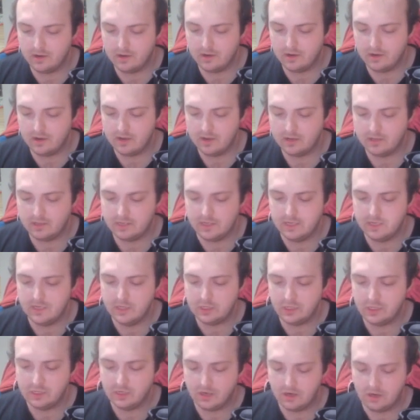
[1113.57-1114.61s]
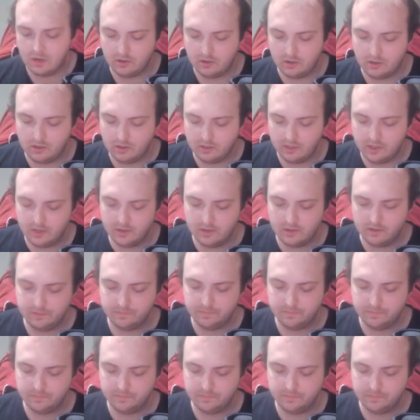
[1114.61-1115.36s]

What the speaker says: TG all clear.